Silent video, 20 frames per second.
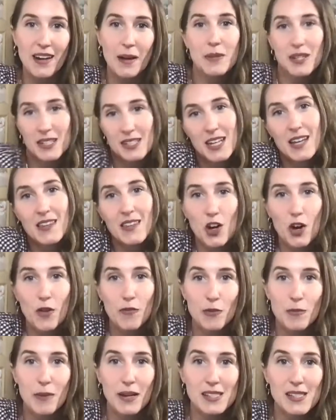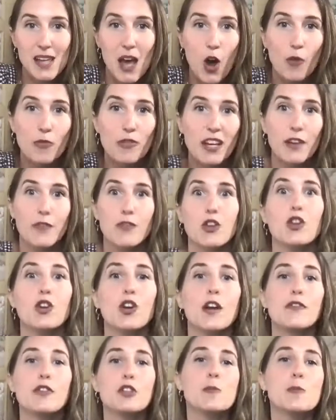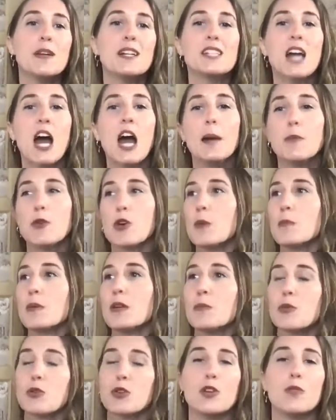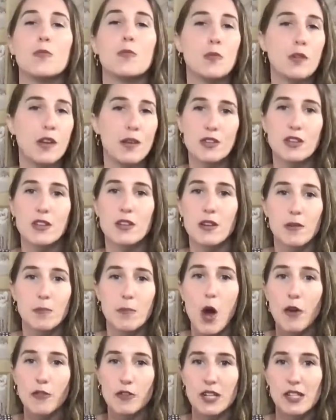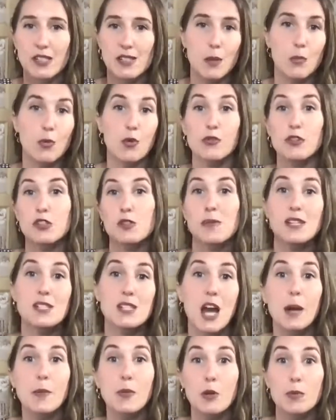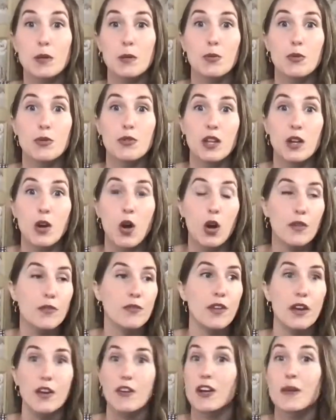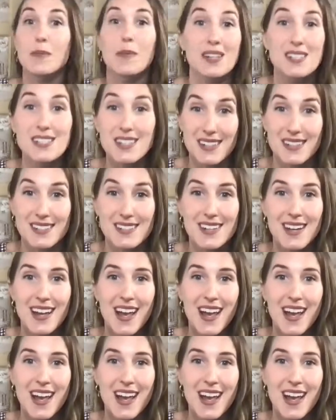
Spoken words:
I'm going to take that on for myself. Like if you're spending time around people that, giving the poverty example, if you're spending time around people that are very abundant